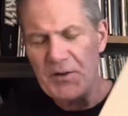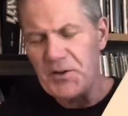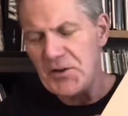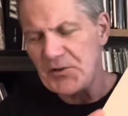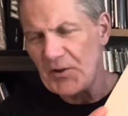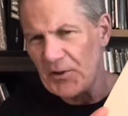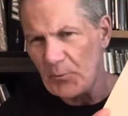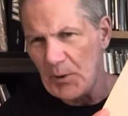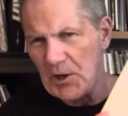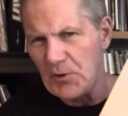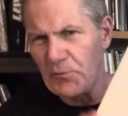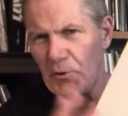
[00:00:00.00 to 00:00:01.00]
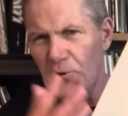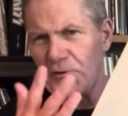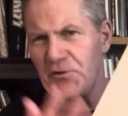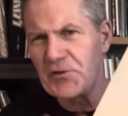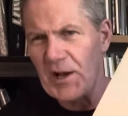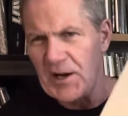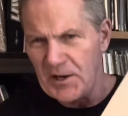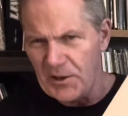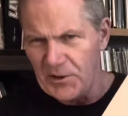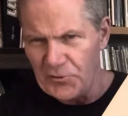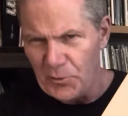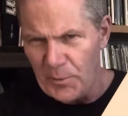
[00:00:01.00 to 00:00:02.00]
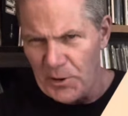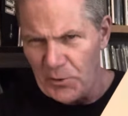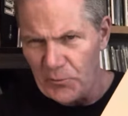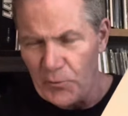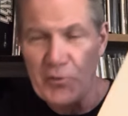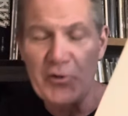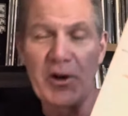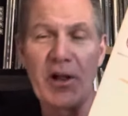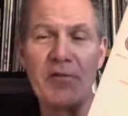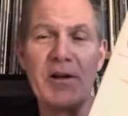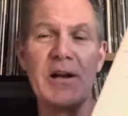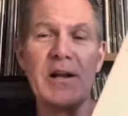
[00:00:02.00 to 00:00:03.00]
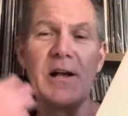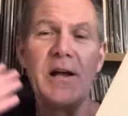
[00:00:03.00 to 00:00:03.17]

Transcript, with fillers: It's got the regular version. It's got an instrumental version of it.